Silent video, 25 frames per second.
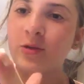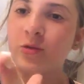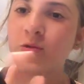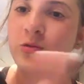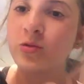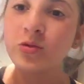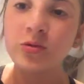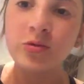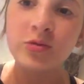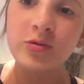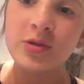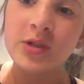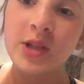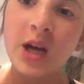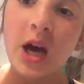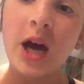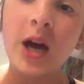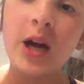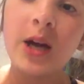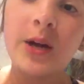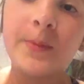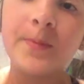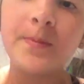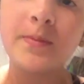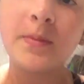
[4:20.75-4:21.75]
cruise
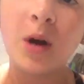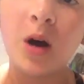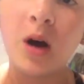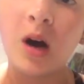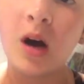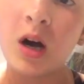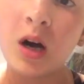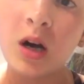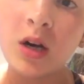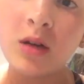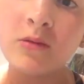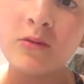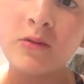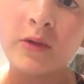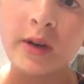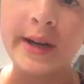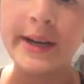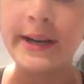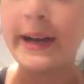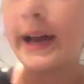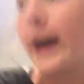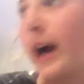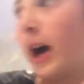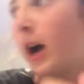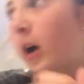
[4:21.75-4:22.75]
I'm on
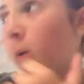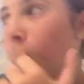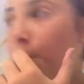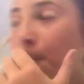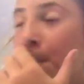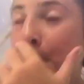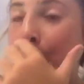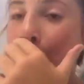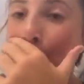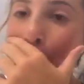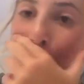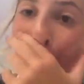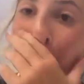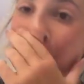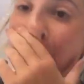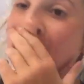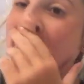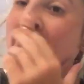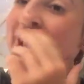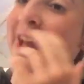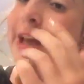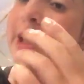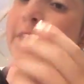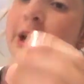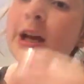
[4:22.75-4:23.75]
right now,
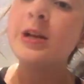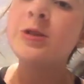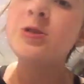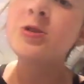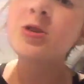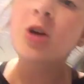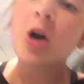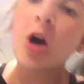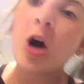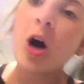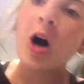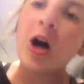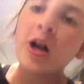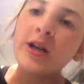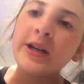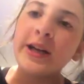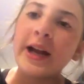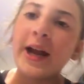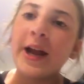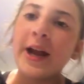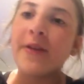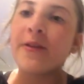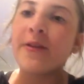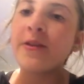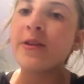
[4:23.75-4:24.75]
it's called
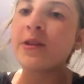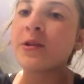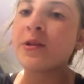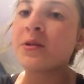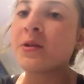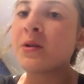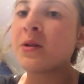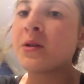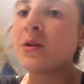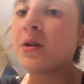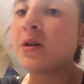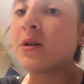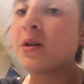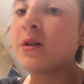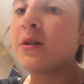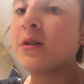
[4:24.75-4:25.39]
Anthem